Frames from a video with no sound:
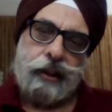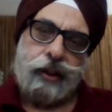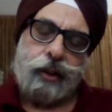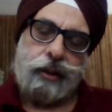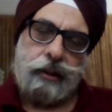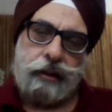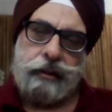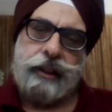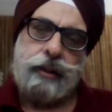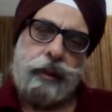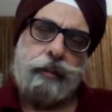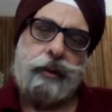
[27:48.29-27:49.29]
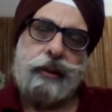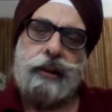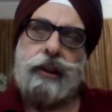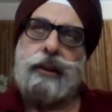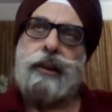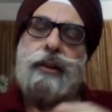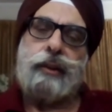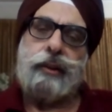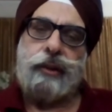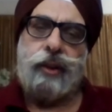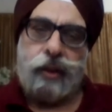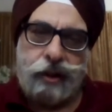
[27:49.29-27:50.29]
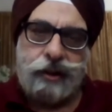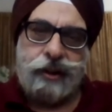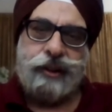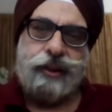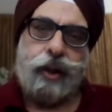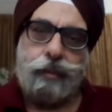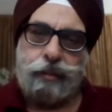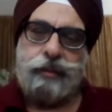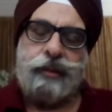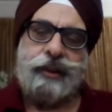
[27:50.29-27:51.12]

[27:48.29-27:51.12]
all the rich people, all the top,